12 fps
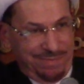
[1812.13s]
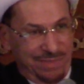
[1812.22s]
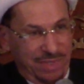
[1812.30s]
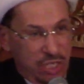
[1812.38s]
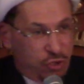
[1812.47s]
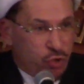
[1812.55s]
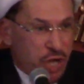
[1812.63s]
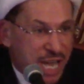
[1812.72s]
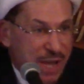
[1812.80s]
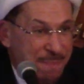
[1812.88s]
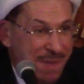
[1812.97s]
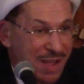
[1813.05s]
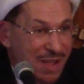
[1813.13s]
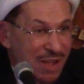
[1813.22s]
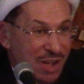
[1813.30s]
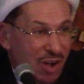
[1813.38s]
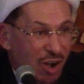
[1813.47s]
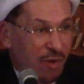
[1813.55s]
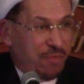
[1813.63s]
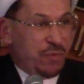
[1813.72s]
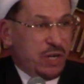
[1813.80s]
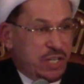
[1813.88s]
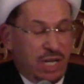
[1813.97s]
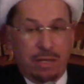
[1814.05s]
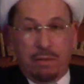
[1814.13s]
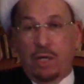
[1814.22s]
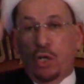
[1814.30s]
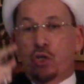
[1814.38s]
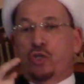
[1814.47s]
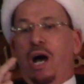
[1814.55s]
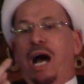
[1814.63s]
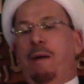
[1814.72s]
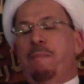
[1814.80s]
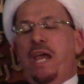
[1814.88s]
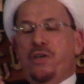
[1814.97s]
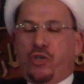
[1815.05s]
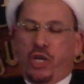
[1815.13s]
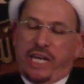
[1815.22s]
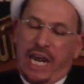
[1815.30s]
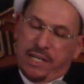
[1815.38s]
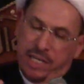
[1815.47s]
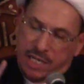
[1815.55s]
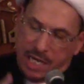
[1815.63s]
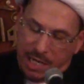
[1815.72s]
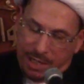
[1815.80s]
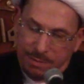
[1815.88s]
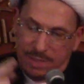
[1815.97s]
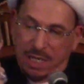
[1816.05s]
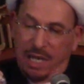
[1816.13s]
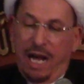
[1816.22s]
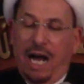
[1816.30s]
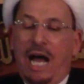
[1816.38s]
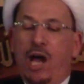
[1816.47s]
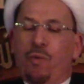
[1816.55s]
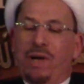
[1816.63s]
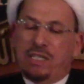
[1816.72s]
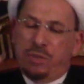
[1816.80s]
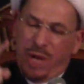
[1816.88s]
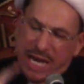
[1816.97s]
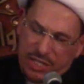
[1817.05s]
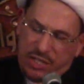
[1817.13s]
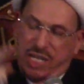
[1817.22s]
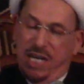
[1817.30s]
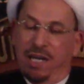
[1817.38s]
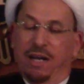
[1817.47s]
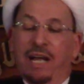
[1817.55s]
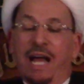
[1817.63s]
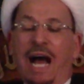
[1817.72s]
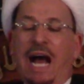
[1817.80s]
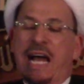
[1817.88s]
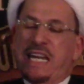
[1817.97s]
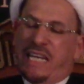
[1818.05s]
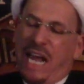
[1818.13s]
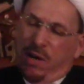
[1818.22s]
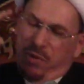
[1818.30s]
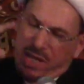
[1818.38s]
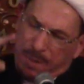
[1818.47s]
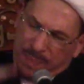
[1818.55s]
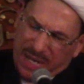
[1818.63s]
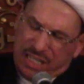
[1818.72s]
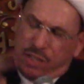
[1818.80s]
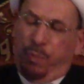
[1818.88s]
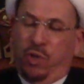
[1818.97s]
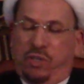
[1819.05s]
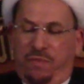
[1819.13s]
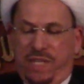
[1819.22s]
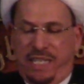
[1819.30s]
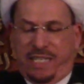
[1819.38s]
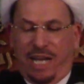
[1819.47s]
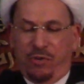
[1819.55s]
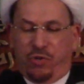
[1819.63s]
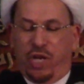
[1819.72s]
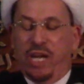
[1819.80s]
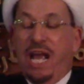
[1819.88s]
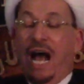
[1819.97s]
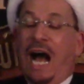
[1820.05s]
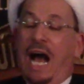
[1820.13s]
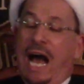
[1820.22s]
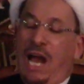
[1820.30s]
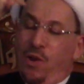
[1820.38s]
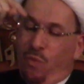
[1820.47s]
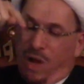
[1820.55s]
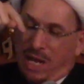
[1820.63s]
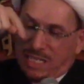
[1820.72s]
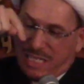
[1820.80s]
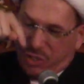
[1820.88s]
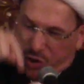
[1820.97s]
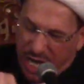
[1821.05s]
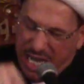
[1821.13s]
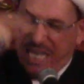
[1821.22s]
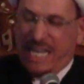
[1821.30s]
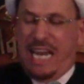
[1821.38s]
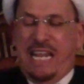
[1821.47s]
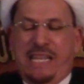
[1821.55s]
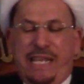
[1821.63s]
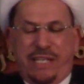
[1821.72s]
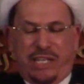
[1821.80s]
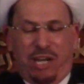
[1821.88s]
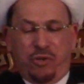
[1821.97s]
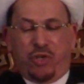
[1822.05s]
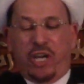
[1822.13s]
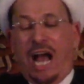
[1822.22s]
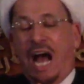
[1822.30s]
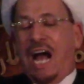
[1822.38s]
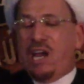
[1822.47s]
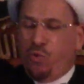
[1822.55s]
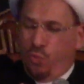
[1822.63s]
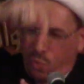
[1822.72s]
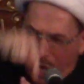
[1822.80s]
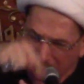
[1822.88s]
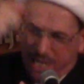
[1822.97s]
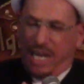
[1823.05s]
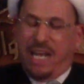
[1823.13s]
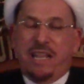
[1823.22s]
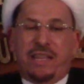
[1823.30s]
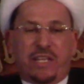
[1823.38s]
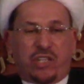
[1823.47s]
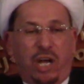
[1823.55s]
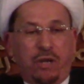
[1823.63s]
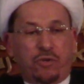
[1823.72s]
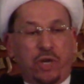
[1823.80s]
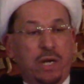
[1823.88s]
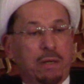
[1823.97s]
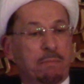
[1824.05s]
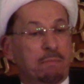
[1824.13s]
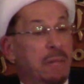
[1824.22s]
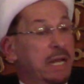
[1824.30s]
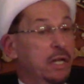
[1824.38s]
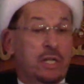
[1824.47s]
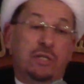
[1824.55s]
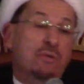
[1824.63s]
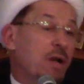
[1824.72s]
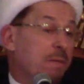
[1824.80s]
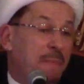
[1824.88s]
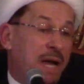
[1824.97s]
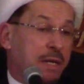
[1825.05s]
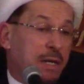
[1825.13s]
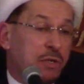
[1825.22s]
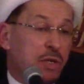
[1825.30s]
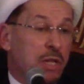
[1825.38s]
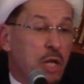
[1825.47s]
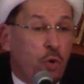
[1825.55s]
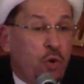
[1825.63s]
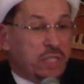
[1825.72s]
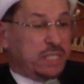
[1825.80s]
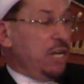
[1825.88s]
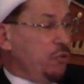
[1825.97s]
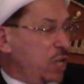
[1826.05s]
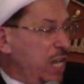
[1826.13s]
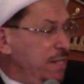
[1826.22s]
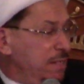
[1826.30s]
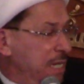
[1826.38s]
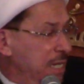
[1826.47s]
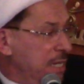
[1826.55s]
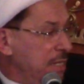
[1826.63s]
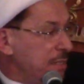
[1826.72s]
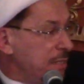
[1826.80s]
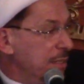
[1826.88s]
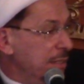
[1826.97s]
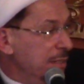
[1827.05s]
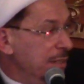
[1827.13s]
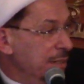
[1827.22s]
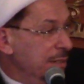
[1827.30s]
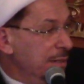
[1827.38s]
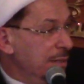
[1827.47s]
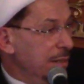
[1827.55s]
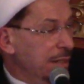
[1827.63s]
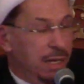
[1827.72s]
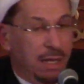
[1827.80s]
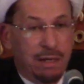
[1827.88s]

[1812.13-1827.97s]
The dream of return. So I'm educated here. I was raised here. I carry the passport of this country. I was trained in this country. I work in this country, but it is not my country. Then whose country is it? Huh?